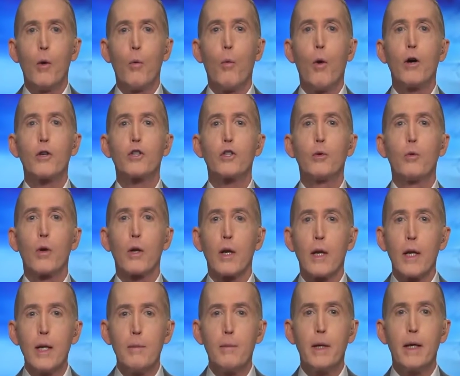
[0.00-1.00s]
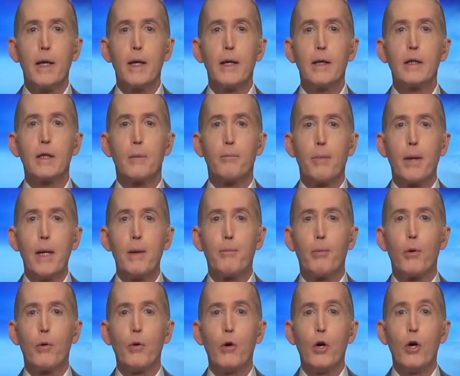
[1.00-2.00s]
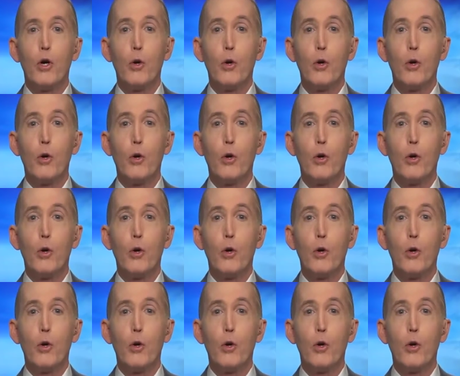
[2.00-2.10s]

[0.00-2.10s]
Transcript: want to eliminate the people